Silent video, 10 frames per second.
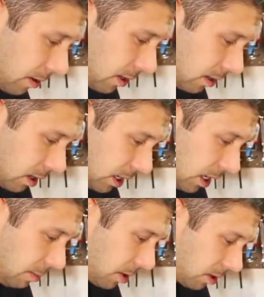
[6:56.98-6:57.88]
This is going to
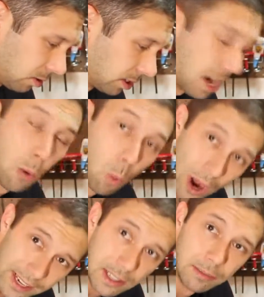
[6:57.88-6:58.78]
keep it so it's not
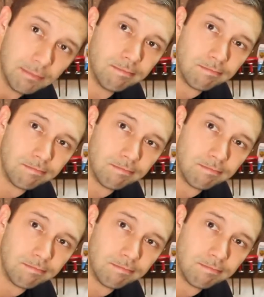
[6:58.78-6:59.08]
white.